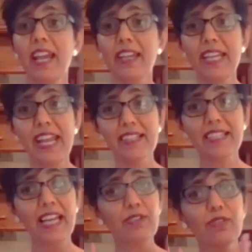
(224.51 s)
and hence
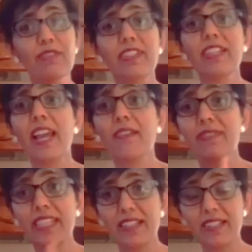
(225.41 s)
I don't even have
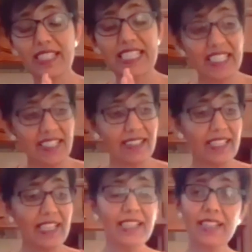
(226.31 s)
skill
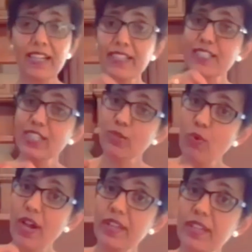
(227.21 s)
that is
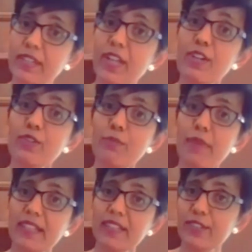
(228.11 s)
required to
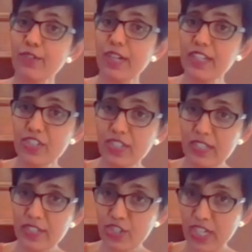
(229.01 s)
make the
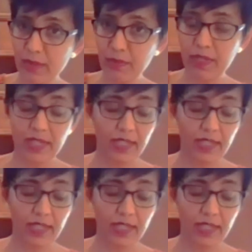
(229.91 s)
traditional shape